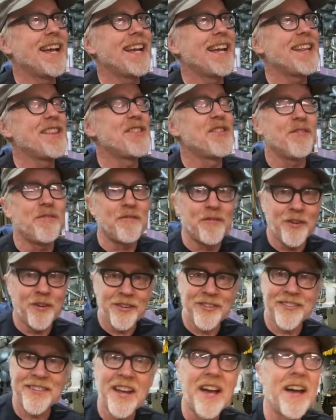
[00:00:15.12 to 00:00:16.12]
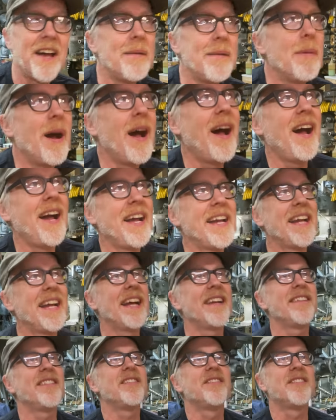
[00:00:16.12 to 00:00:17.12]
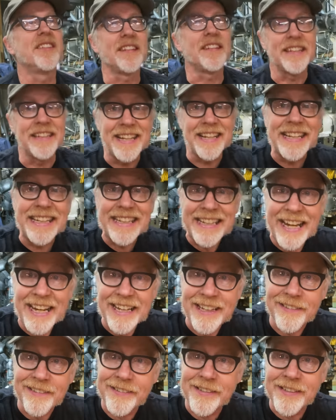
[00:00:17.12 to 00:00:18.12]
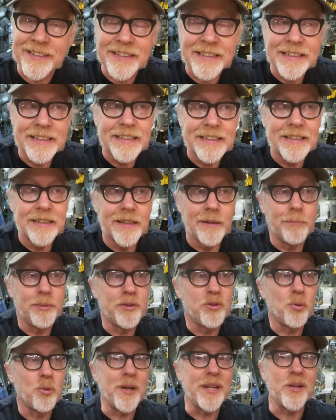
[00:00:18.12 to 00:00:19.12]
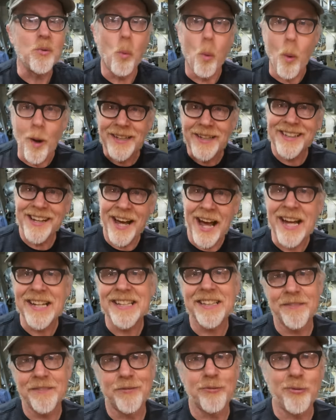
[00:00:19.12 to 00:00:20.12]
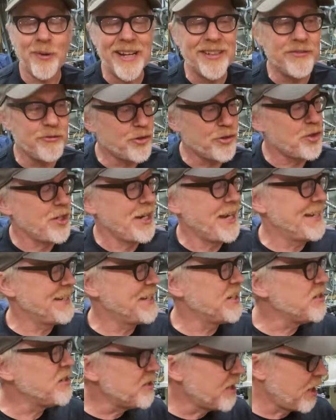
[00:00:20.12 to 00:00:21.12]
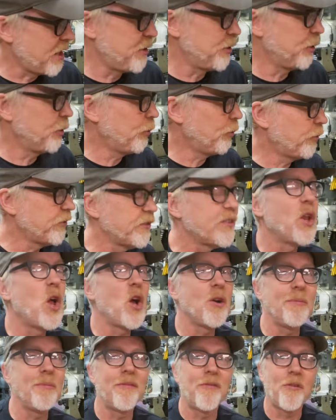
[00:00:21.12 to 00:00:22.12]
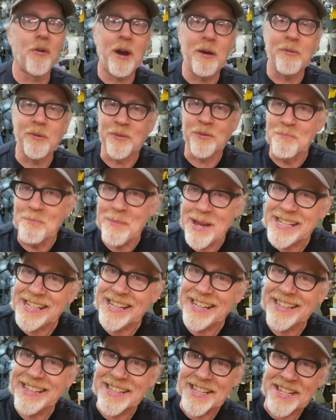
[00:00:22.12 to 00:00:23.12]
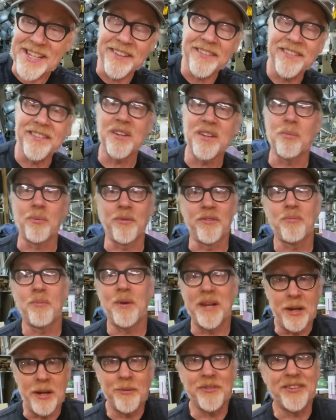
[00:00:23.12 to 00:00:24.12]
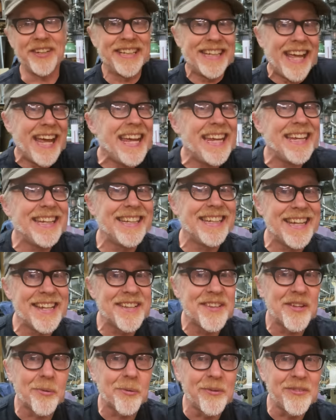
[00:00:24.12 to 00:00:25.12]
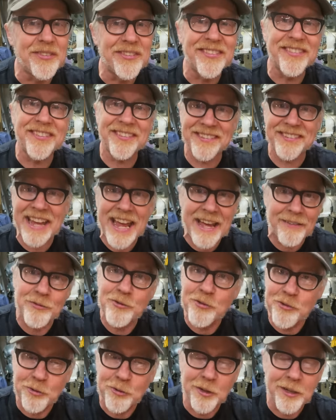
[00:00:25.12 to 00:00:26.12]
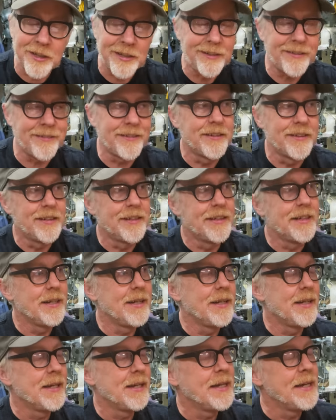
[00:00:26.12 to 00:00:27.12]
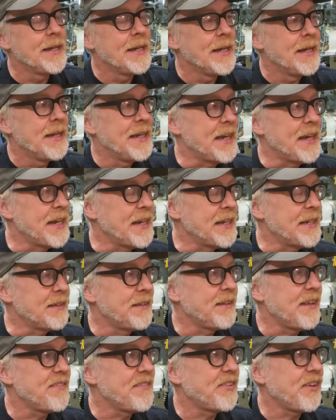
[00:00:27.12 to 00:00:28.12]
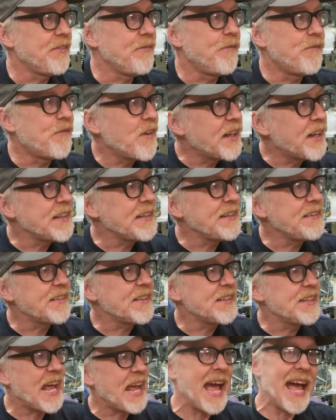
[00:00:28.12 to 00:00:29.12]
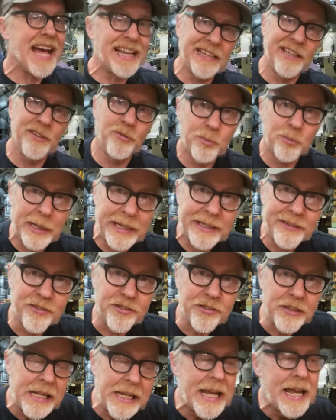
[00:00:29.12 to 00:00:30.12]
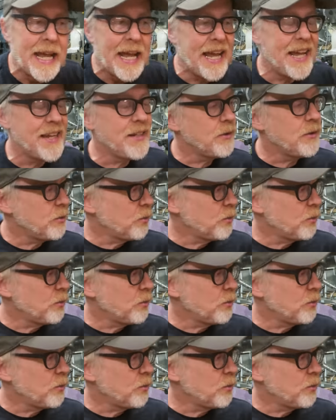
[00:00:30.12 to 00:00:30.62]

the first time I had to delineate between one kind of wrench and another was long before I was making things. It was when I was a kid and there was a scavenger hunt and they said find an Allen wrench. And